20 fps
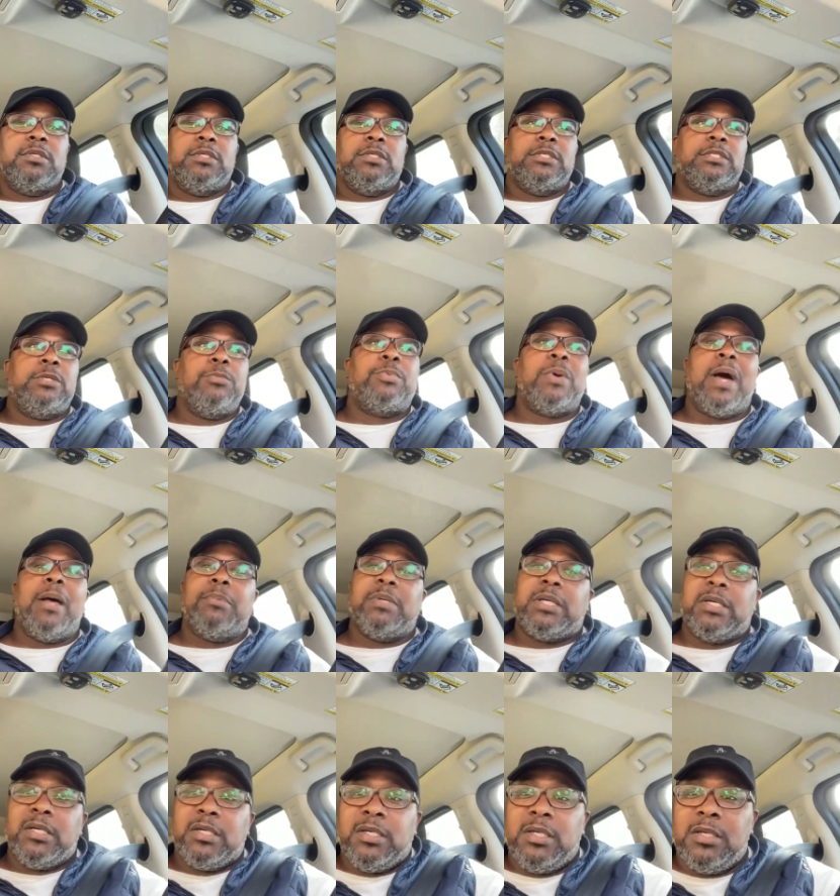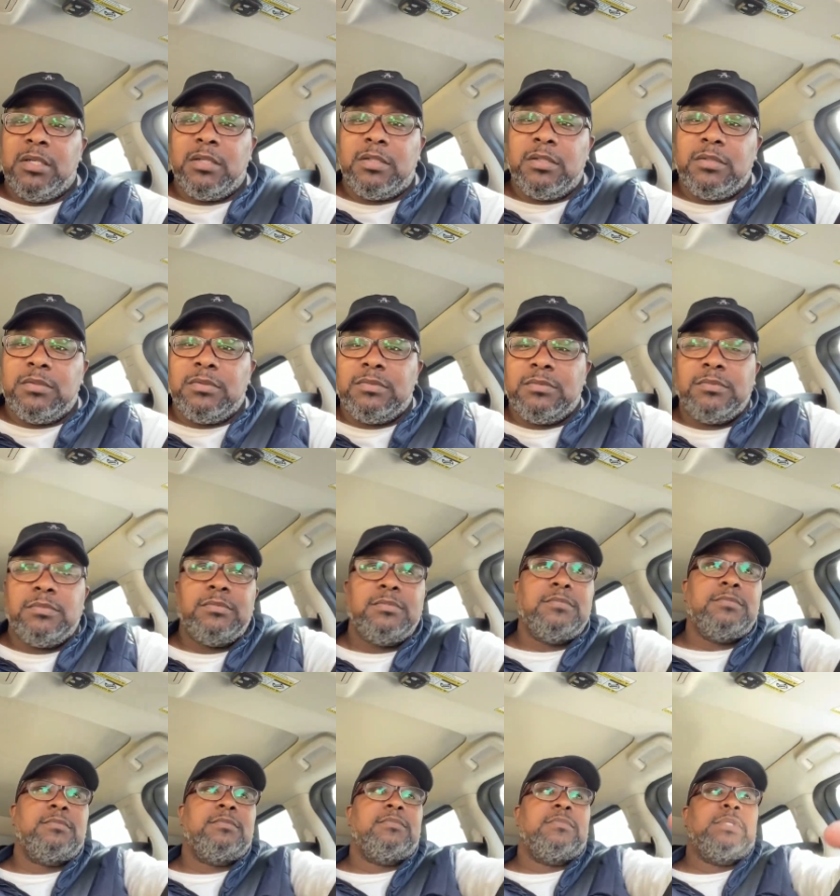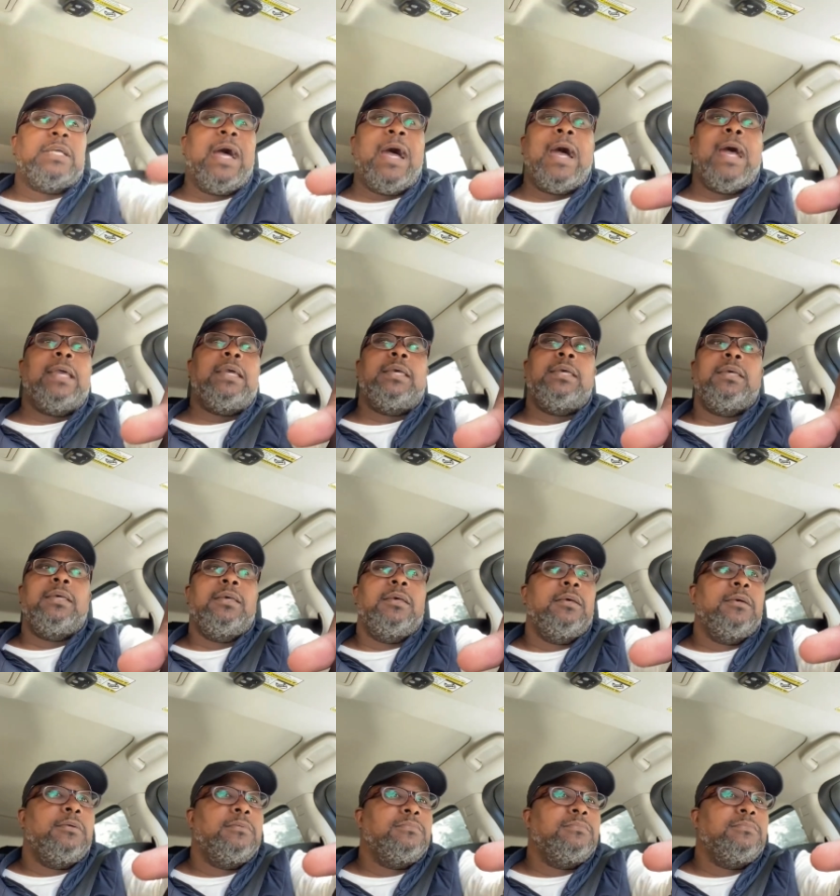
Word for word: she probably can cook, i.e.,